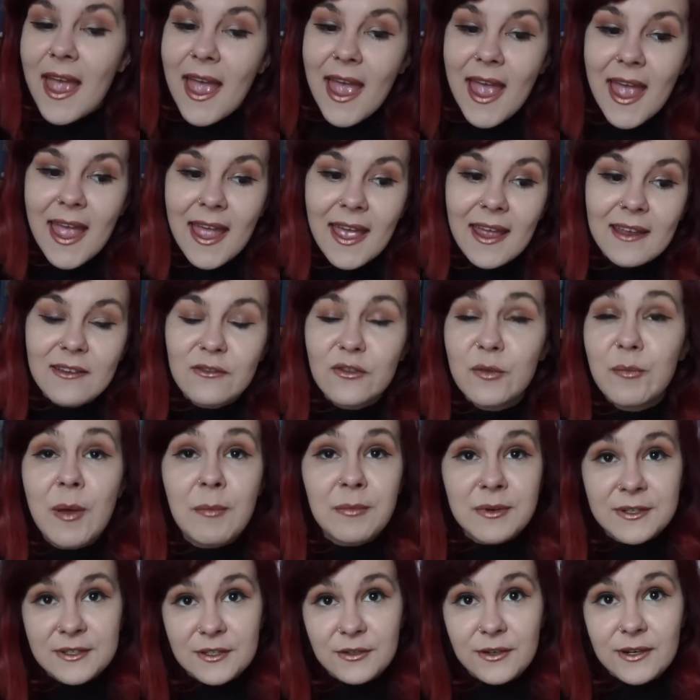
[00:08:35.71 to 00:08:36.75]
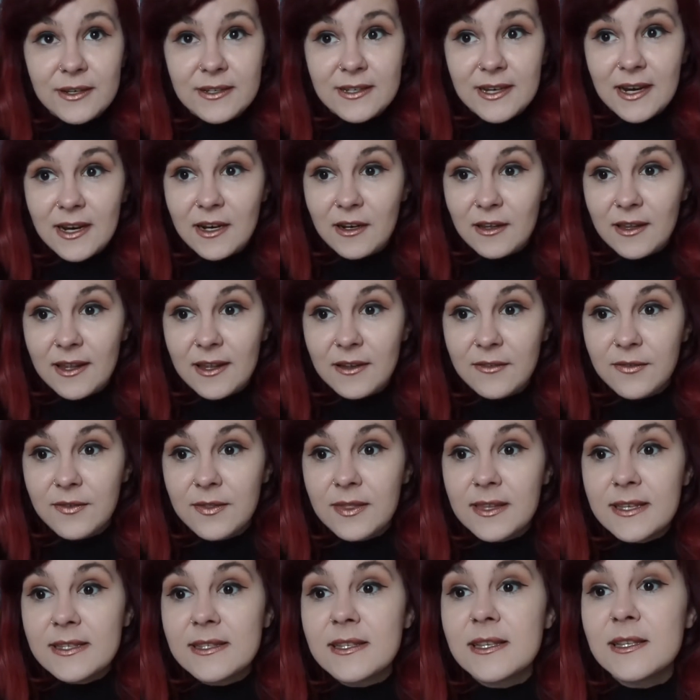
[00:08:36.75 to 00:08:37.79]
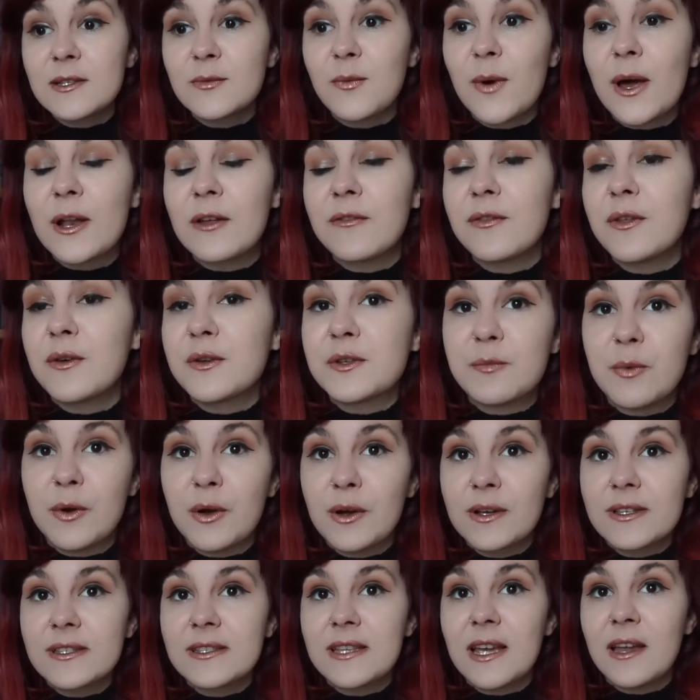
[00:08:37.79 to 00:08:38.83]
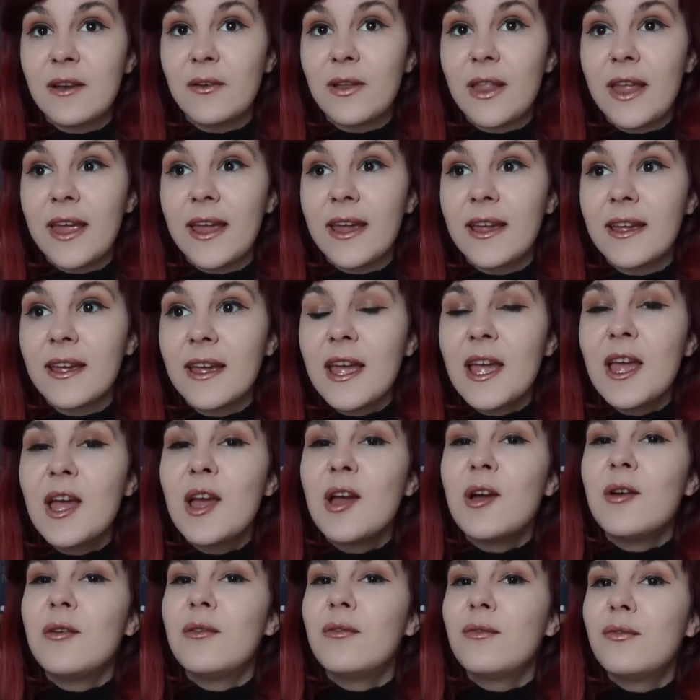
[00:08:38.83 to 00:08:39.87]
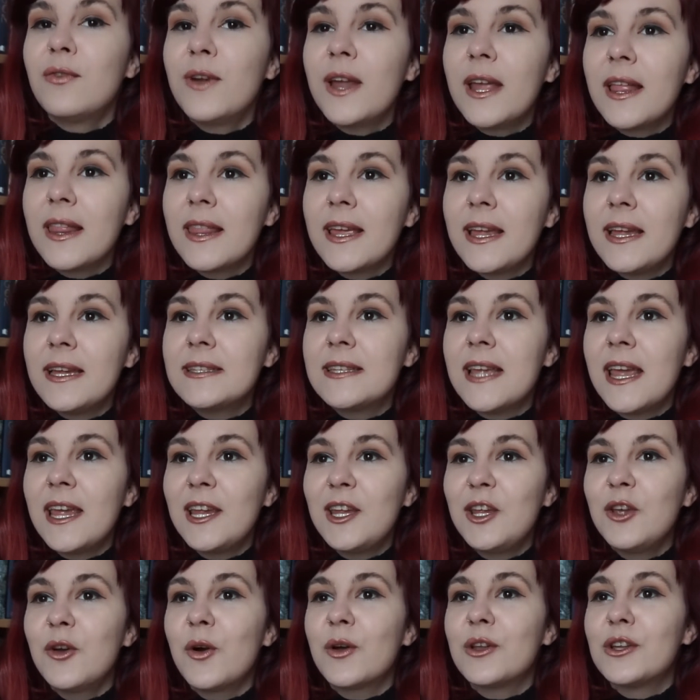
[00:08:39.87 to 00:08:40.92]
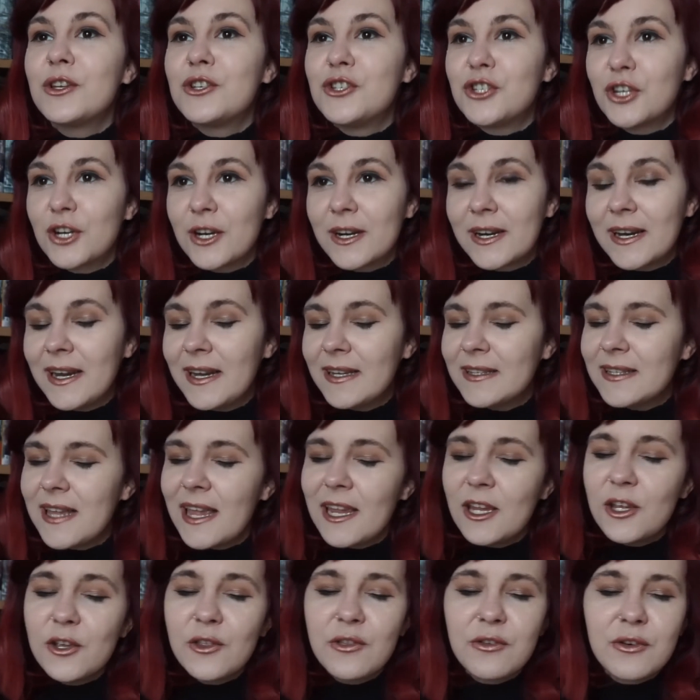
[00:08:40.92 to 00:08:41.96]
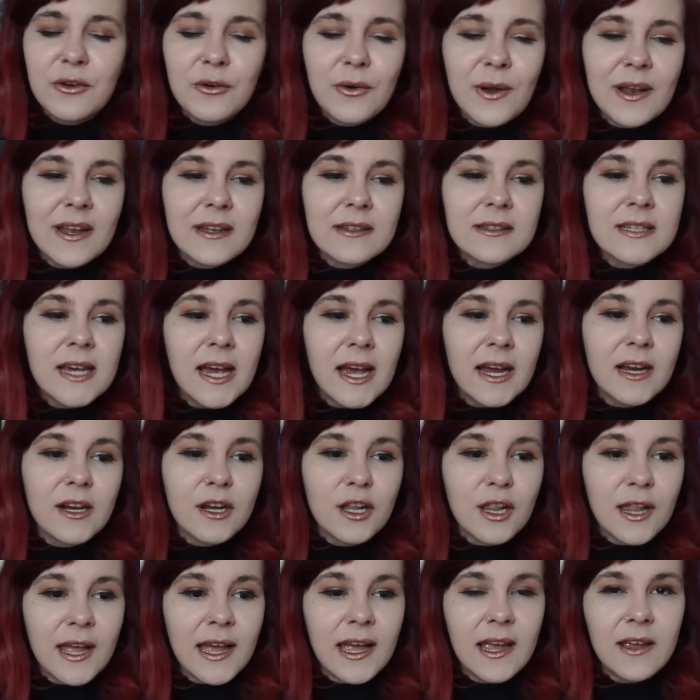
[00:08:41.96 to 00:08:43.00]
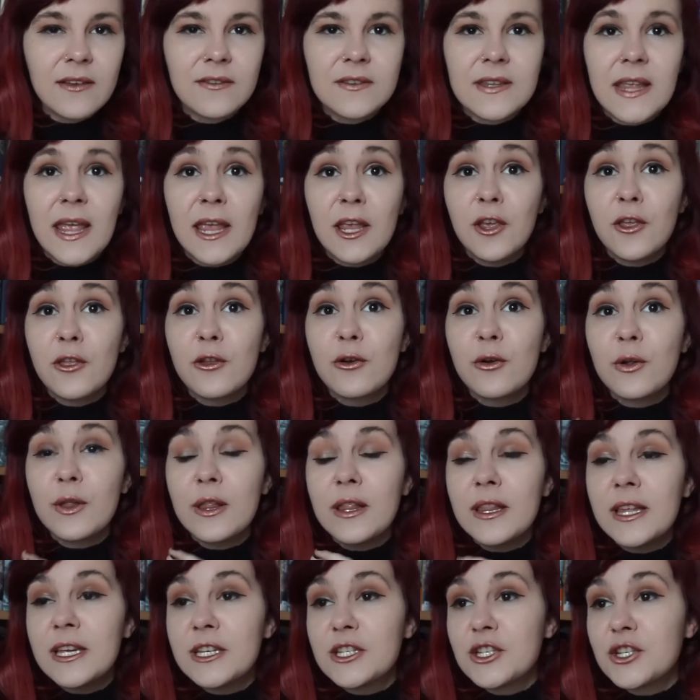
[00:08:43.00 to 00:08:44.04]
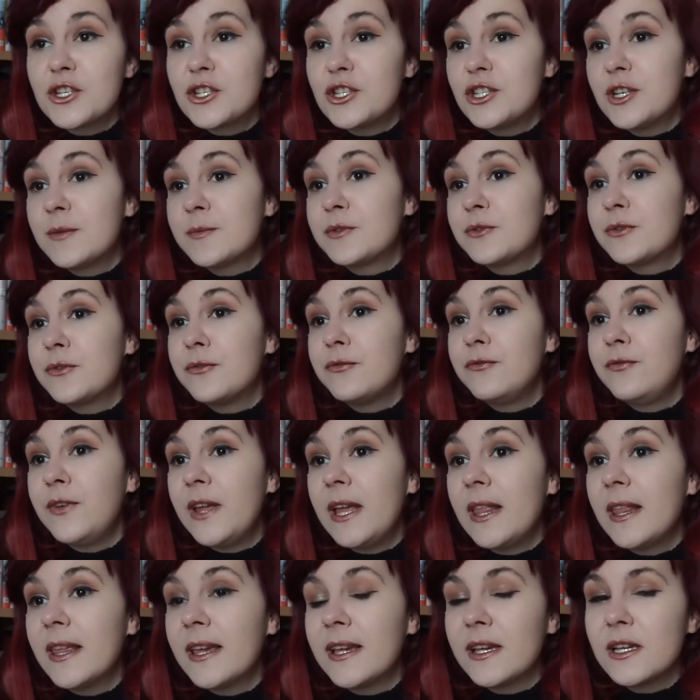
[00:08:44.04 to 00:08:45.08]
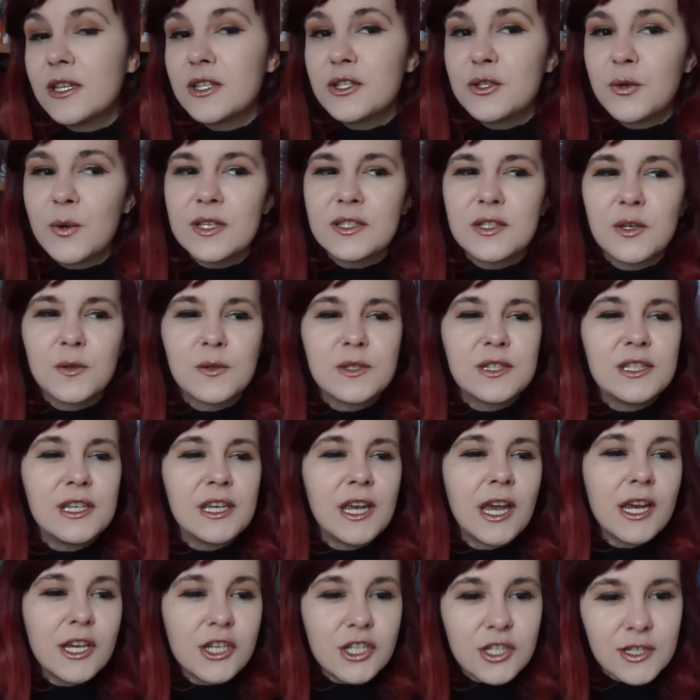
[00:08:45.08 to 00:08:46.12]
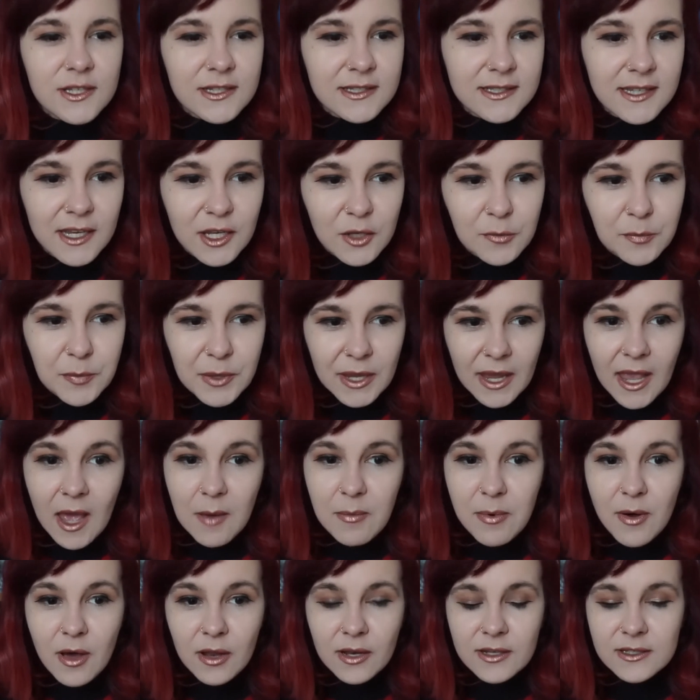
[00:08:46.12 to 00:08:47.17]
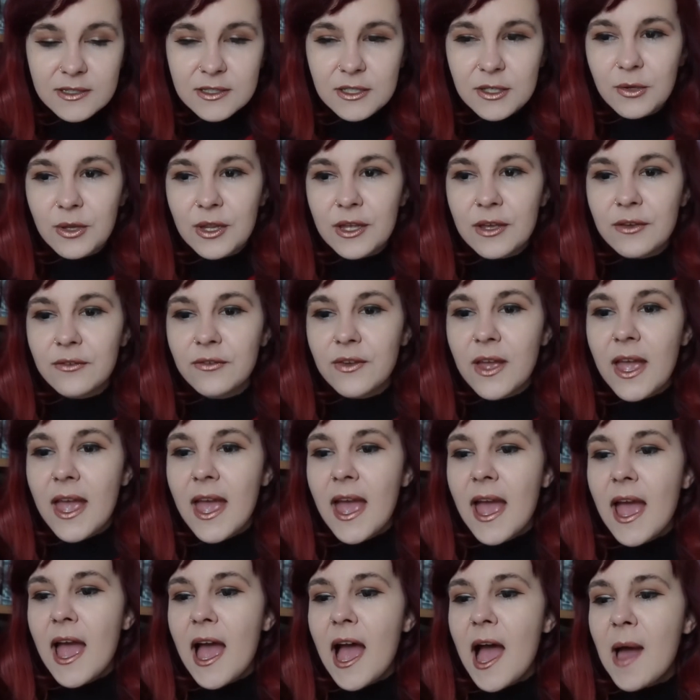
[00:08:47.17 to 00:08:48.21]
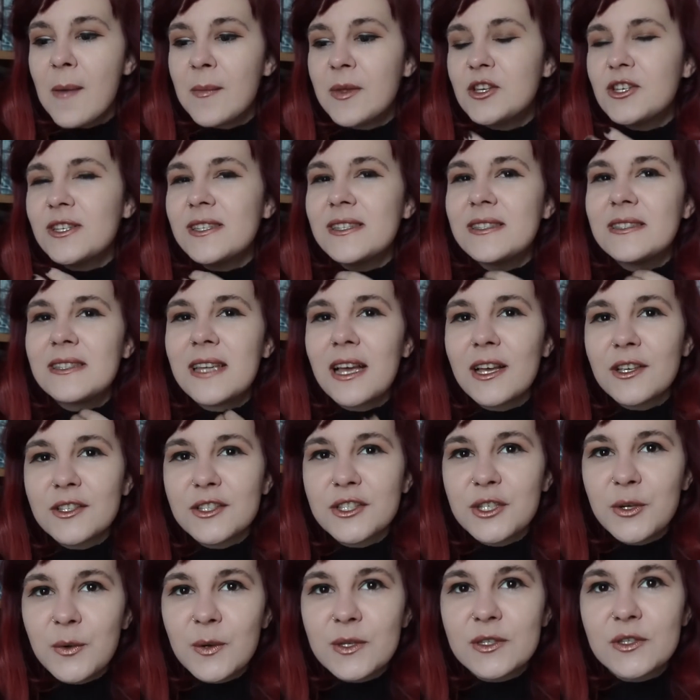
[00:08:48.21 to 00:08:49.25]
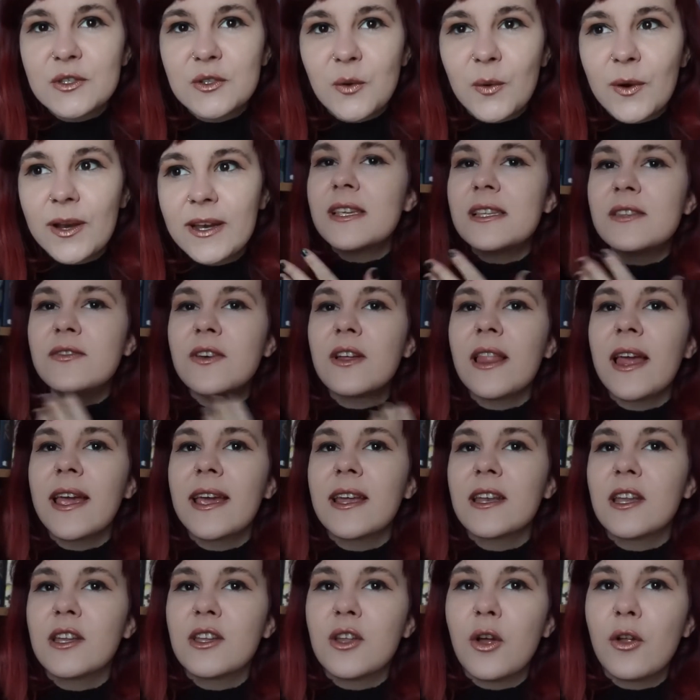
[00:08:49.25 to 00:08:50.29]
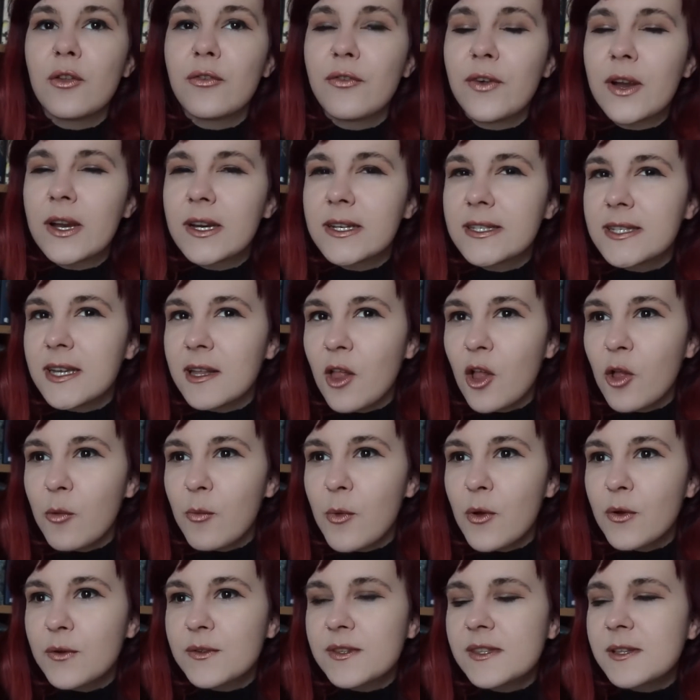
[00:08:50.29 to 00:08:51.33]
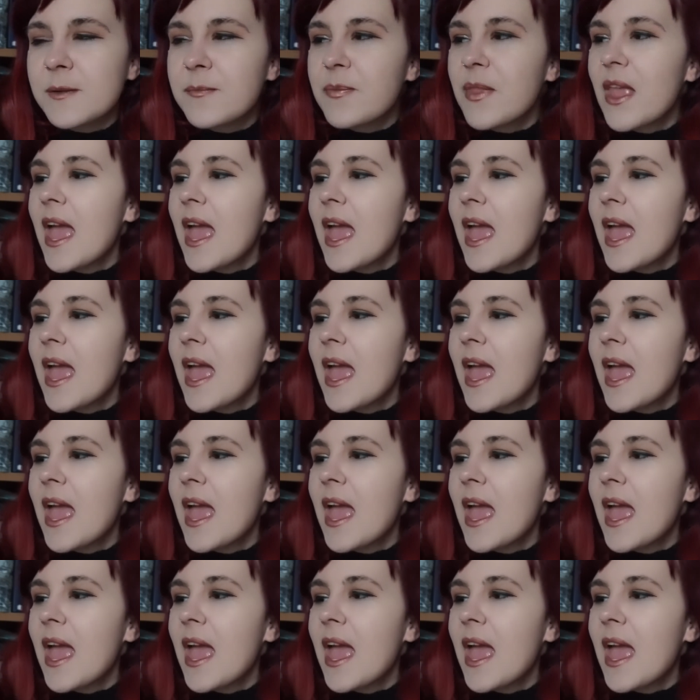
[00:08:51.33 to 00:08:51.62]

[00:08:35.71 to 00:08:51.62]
and remembers her entire life. This is one of those books that like really take you on a journey, take you through an entire life, take you through relationships, through feelings, through associations that you pick up on as you live. Um, it just tells you a story. This felt like an adult fairy tale almost.